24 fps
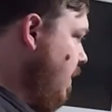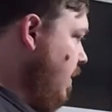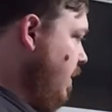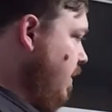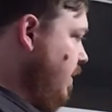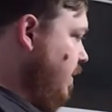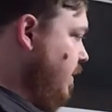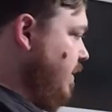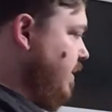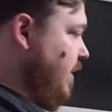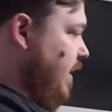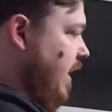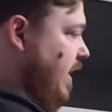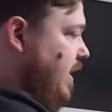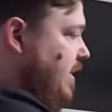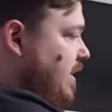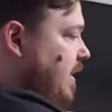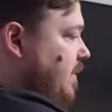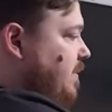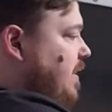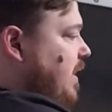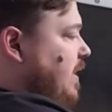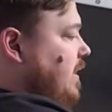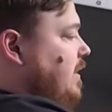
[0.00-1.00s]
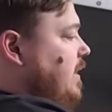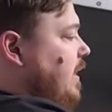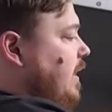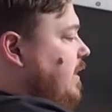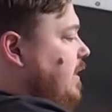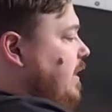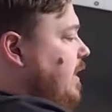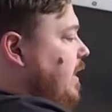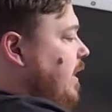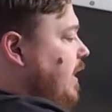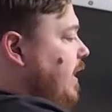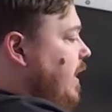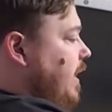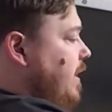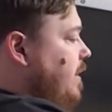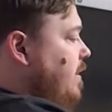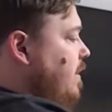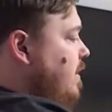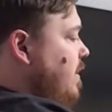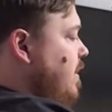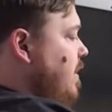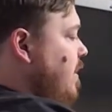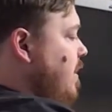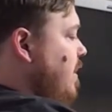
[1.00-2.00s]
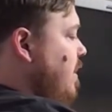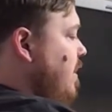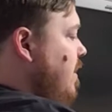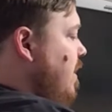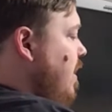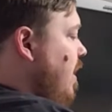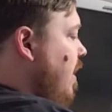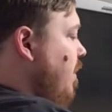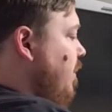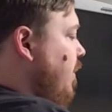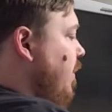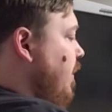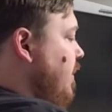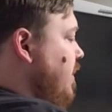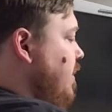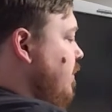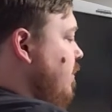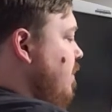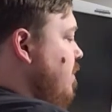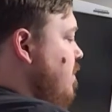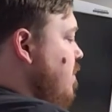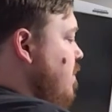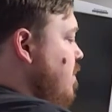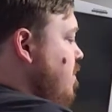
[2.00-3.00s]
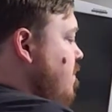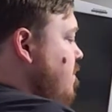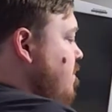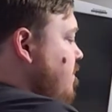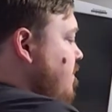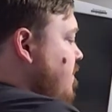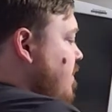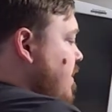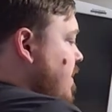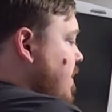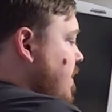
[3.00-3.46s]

using aseptic technique again. I'm going to remove